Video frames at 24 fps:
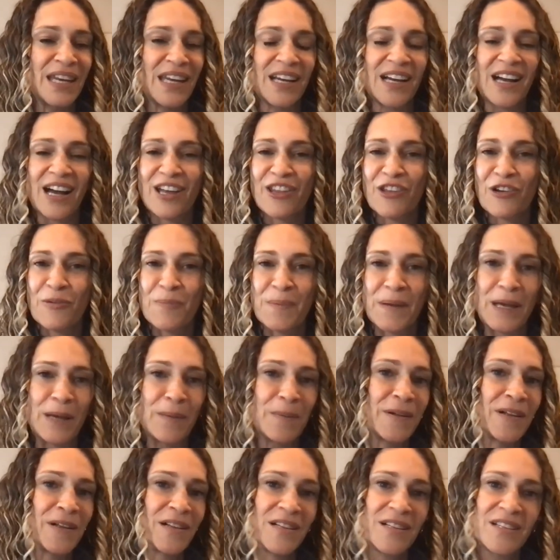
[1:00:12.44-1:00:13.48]
meeting other
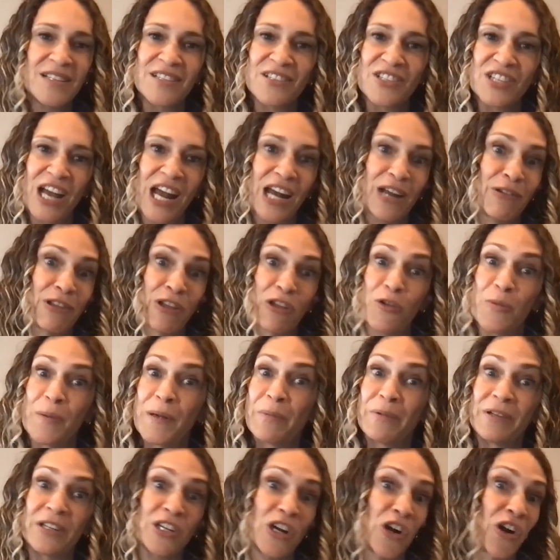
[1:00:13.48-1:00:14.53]
people and chatting with other
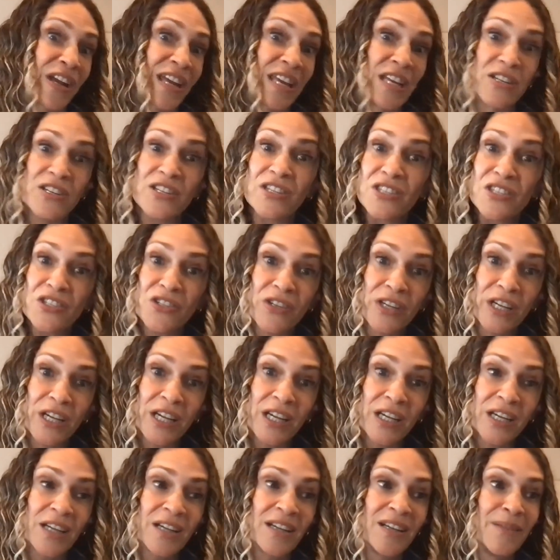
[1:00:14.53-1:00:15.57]
people in our
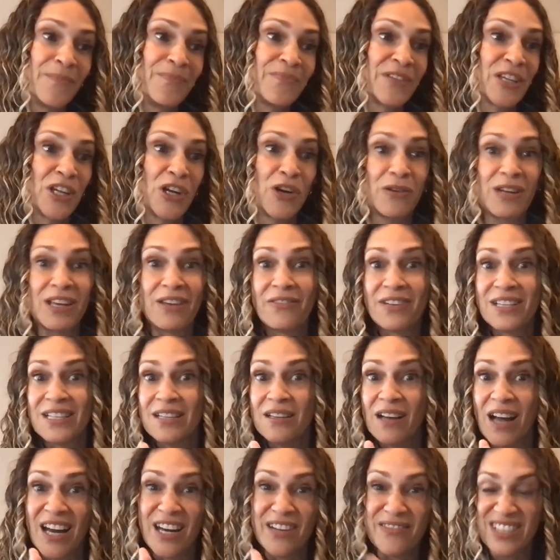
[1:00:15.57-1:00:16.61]
industry you know,
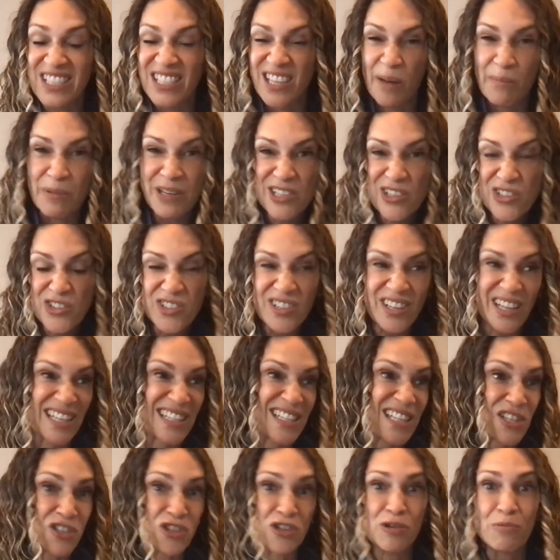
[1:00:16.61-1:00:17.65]
even kind of sub industries
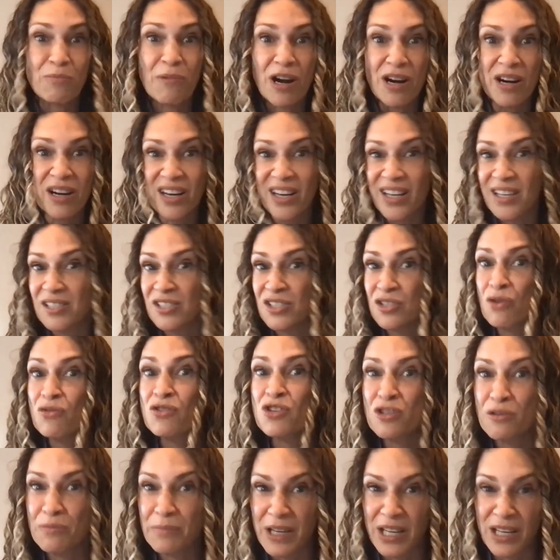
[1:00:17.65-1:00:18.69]
like digital marketing,
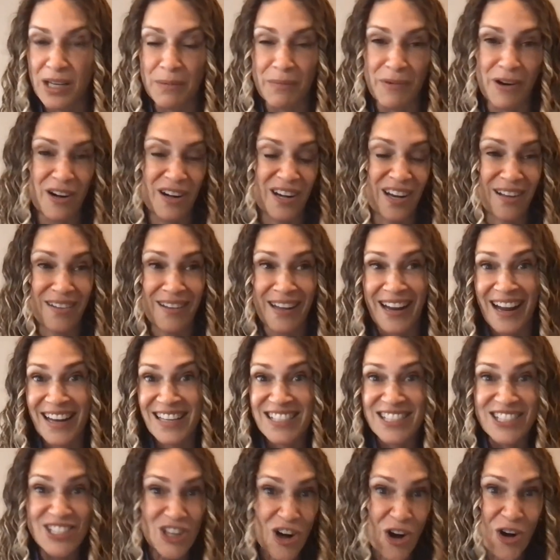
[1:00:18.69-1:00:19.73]
social media marketing. Like
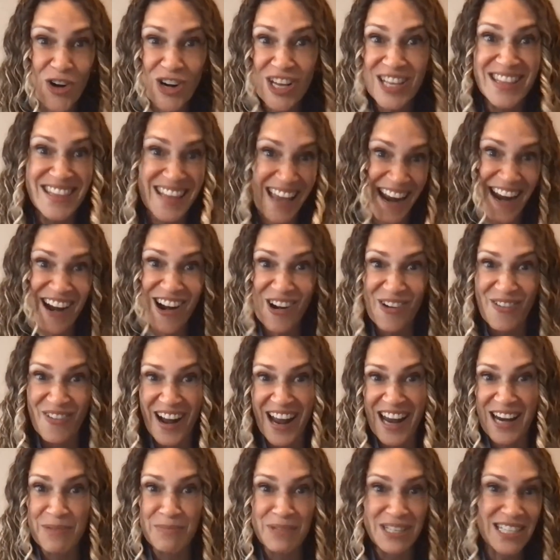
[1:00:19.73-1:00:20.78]
I started there,
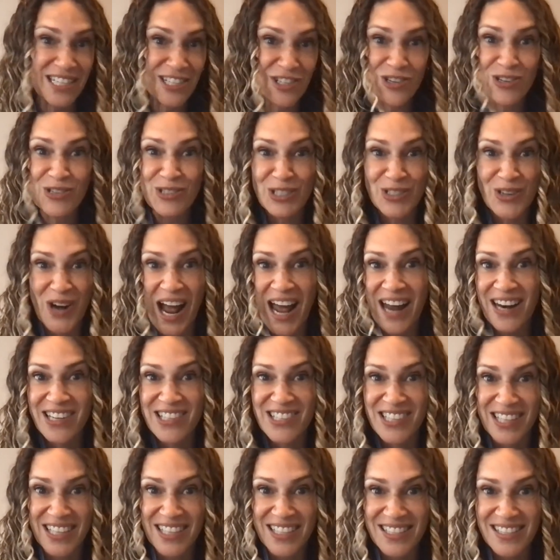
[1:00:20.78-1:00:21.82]
right? I'm a digital
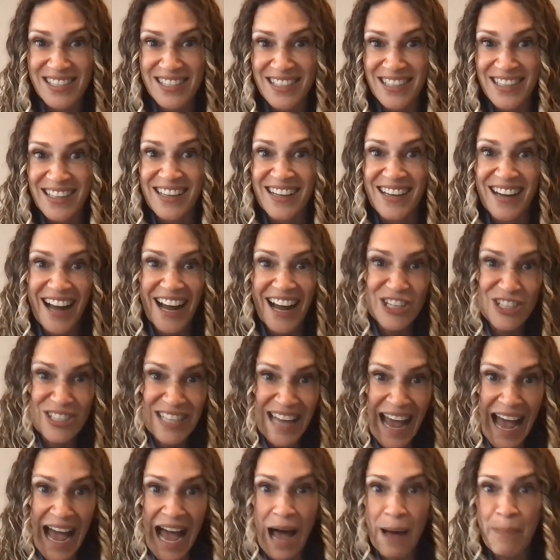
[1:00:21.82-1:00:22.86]
strategist. I
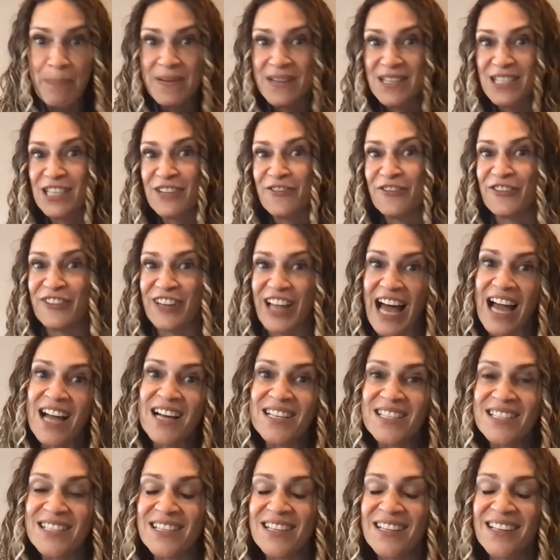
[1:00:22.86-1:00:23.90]
just happened to
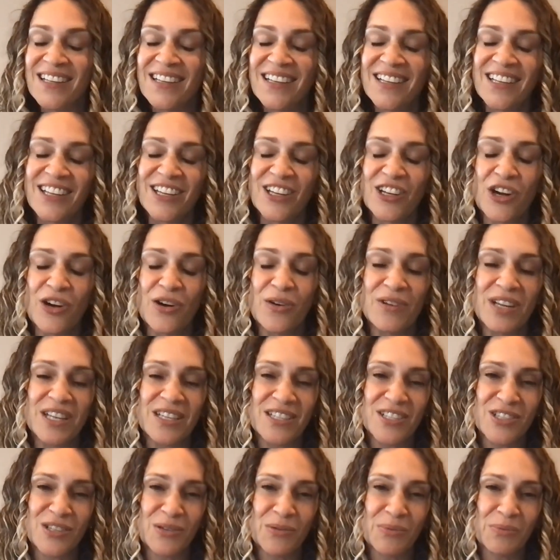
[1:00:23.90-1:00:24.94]
flex, you know,
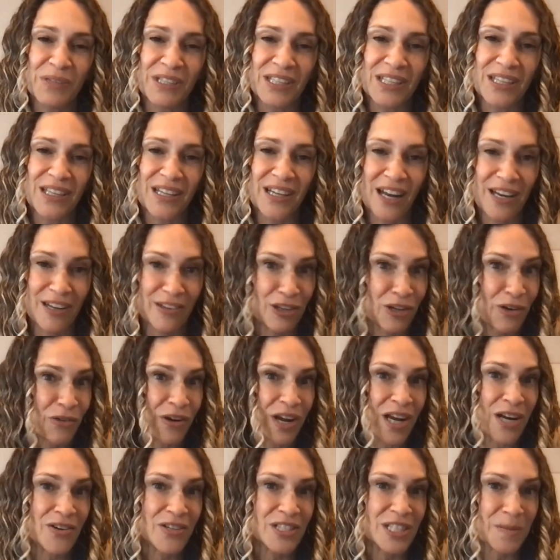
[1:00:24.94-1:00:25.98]
into really kind of the
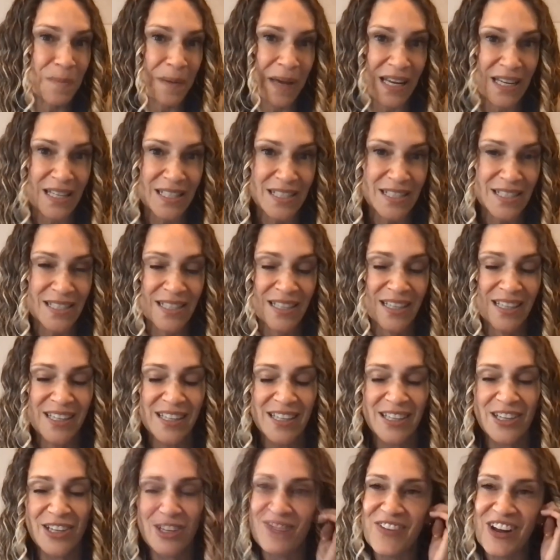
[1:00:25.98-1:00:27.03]
creator space
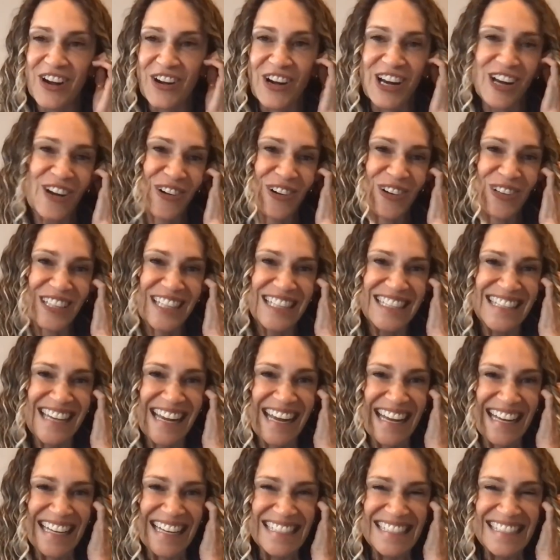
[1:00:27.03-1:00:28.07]
in very early
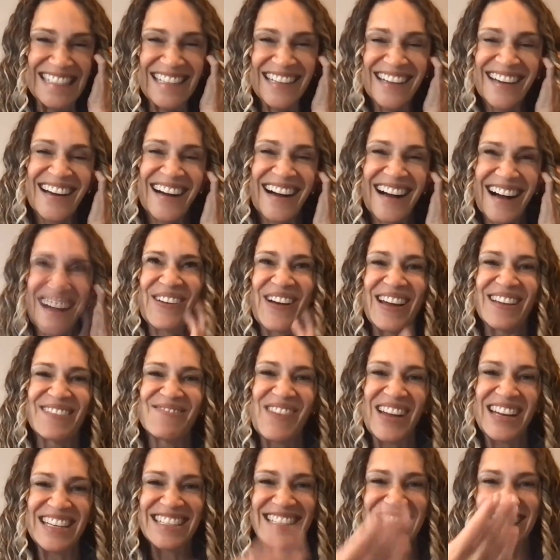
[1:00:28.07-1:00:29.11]
days. You know, I
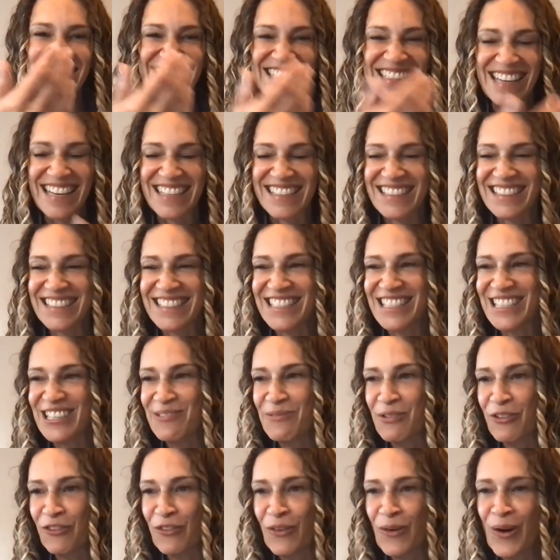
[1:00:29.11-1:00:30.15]
mentioned Jessy to
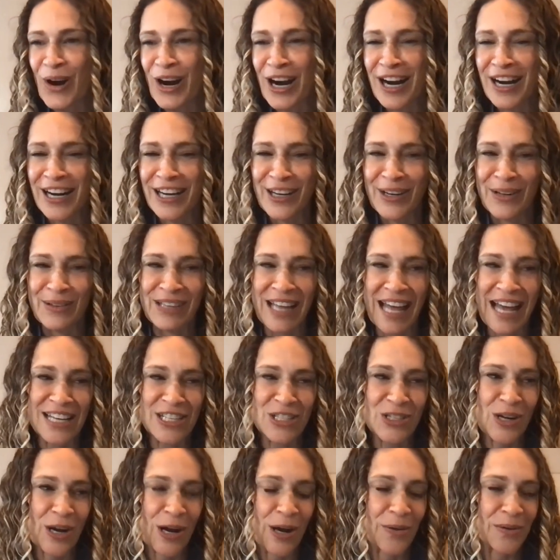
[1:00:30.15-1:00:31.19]
you before, you know,
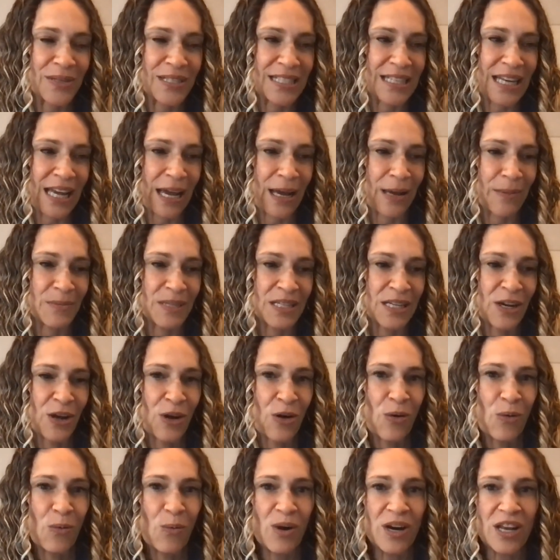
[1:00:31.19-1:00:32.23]
last year I was named
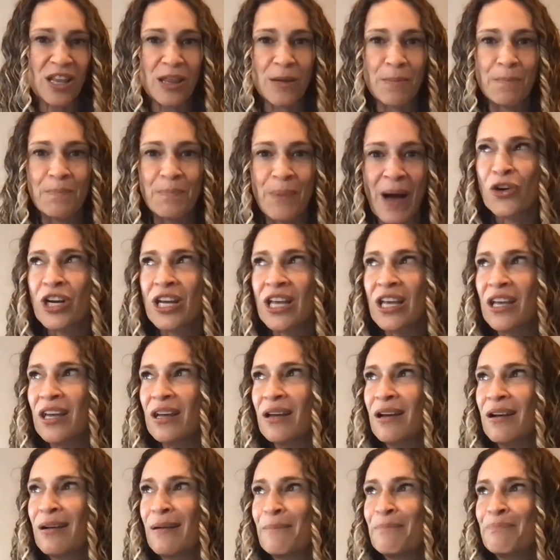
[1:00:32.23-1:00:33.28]
one of the
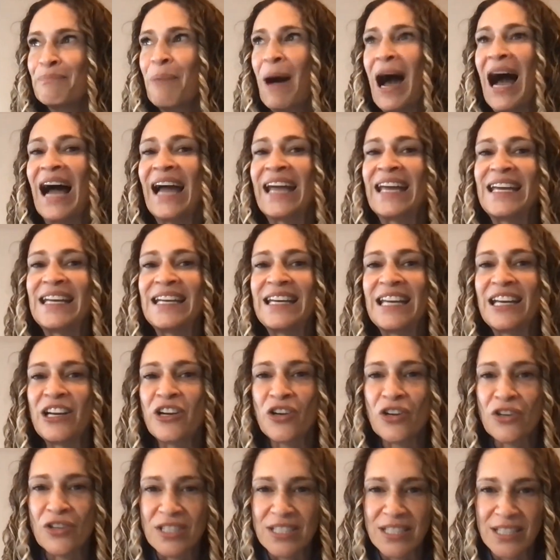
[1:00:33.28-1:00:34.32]
30
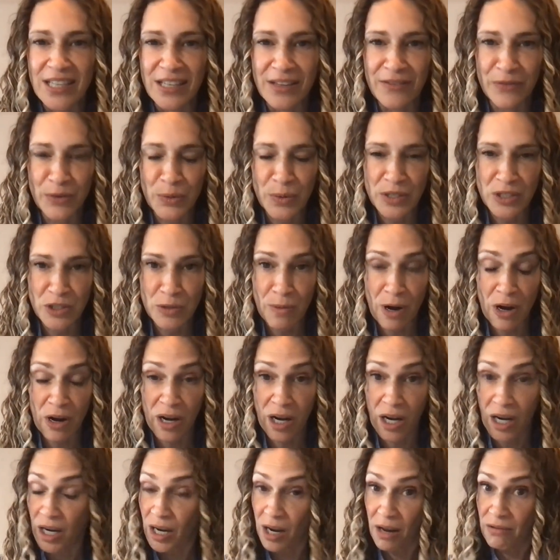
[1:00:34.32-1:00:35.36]
pioneers in influencer
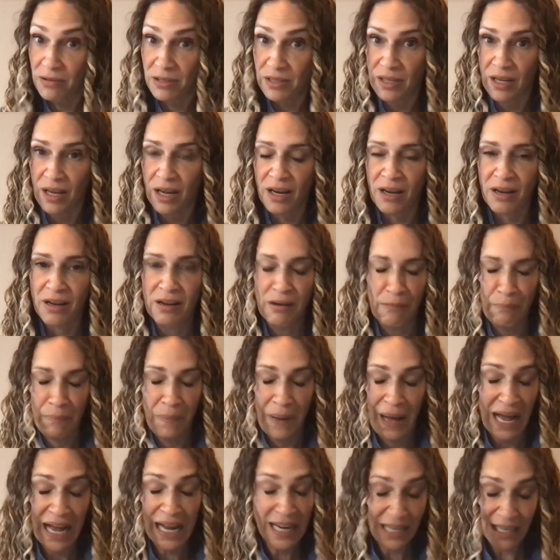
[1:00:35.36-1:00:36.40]
marketing. And I was like,
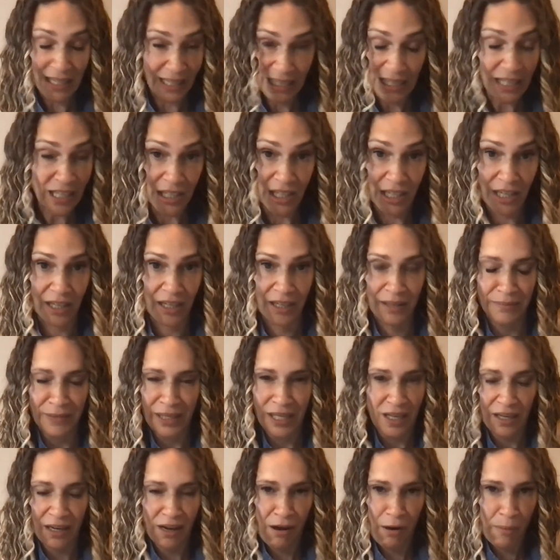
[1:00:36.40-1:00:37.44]
pioneer? I'm
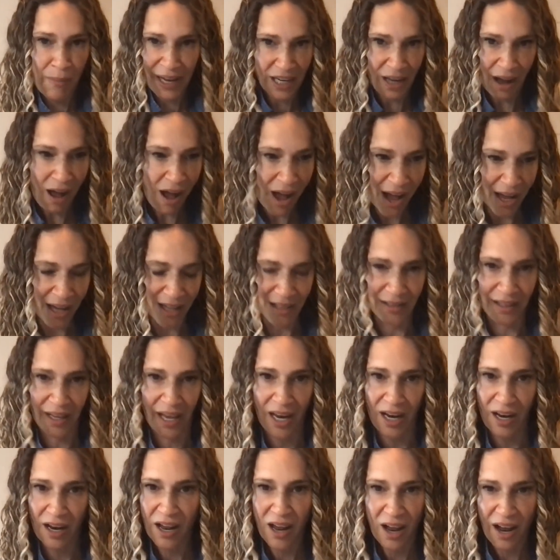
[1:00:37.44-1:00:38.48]
like, oh my God,
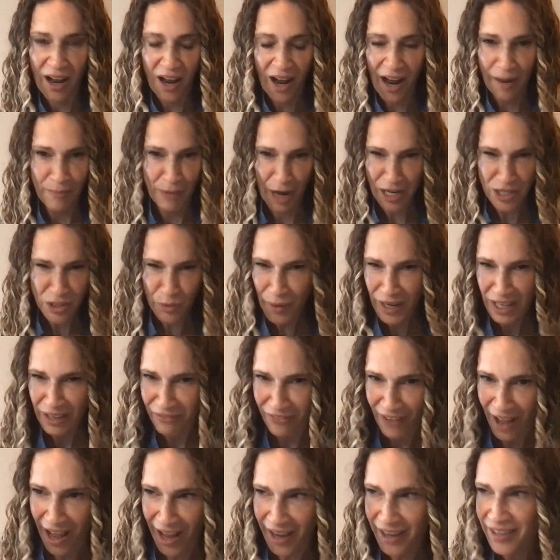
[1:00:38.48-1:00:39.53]
like I'm not
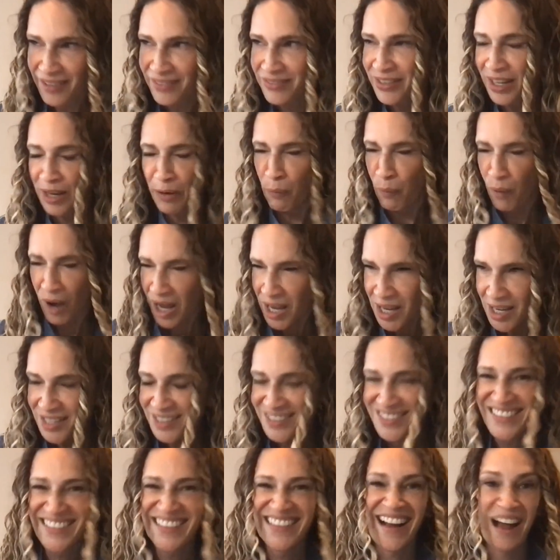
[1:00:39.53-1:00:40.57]
25. Like what?
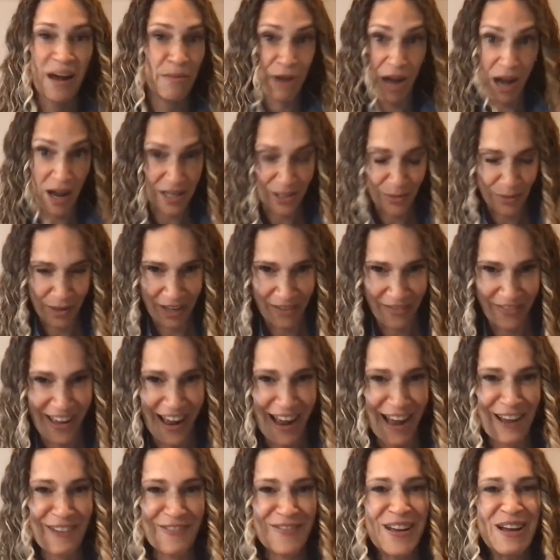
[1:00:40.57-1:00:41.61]
I'm not
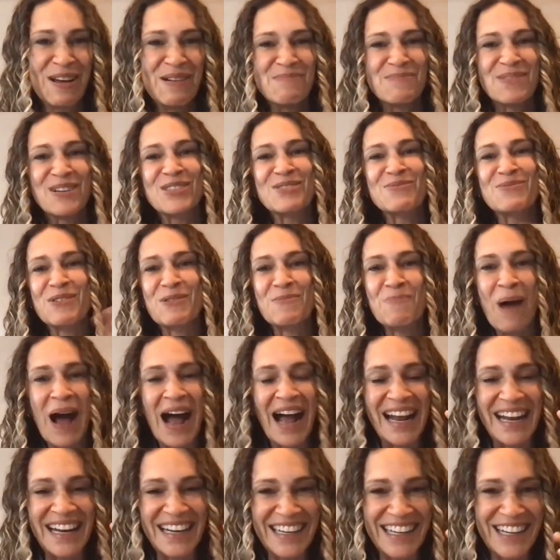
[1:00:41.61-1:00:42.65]
25, but the word
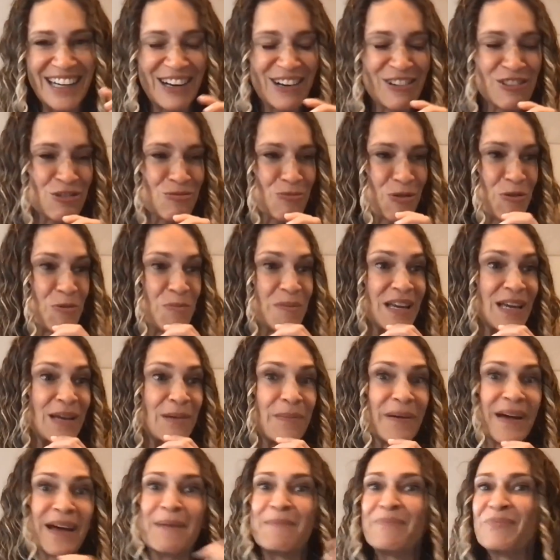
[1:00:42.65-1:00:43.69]
pioneer threw
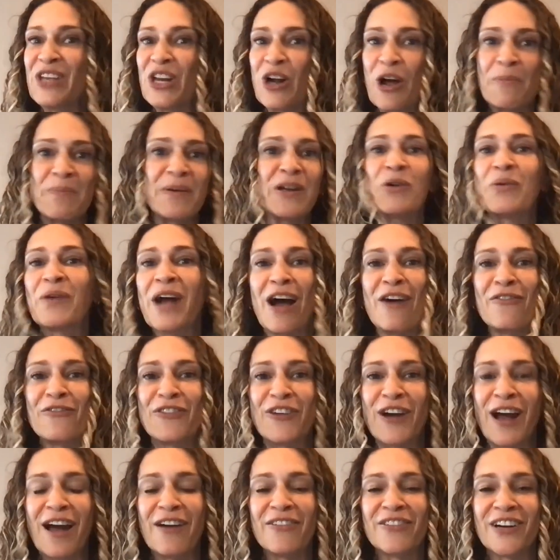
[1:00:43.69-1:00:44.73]
me. But, you know, I've been around
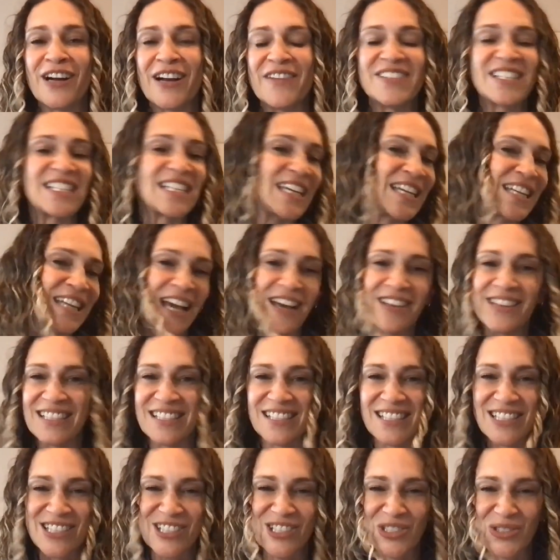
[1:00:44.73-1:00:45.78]
forever. I've seen how
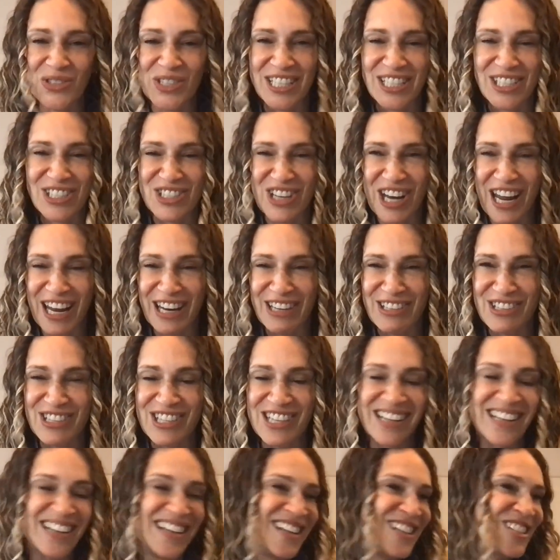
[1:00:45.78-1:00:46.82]
this industry has changed.
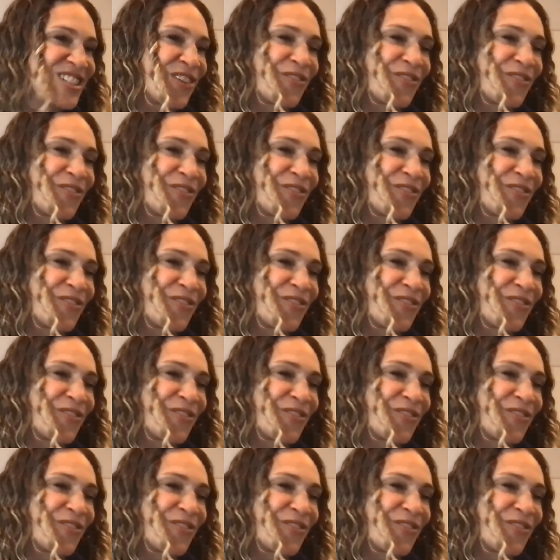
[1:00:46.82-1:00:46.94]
